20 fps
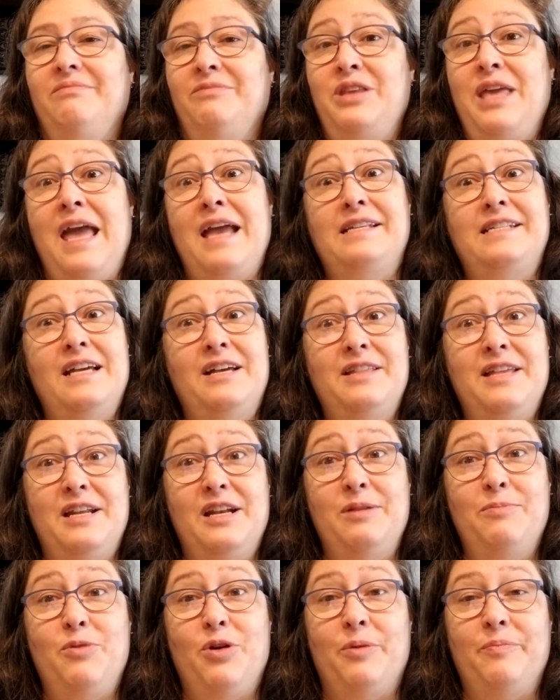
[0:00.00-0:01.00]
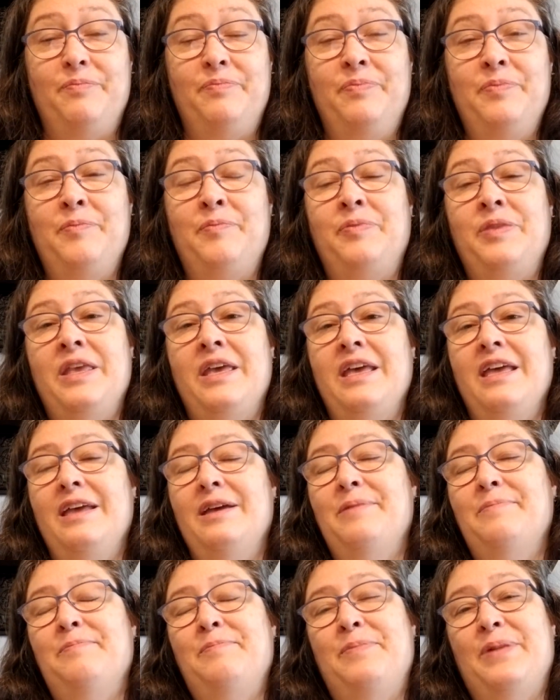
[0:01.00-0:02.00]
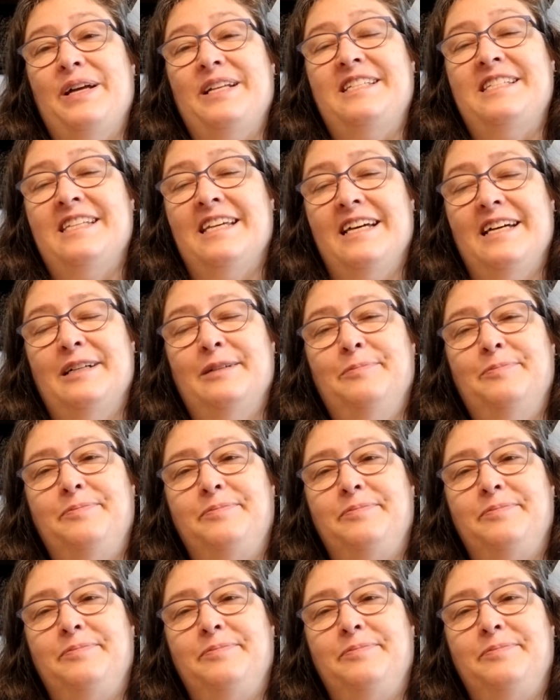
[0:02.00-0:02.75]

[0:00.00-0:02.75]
Can't tell that anymore. But I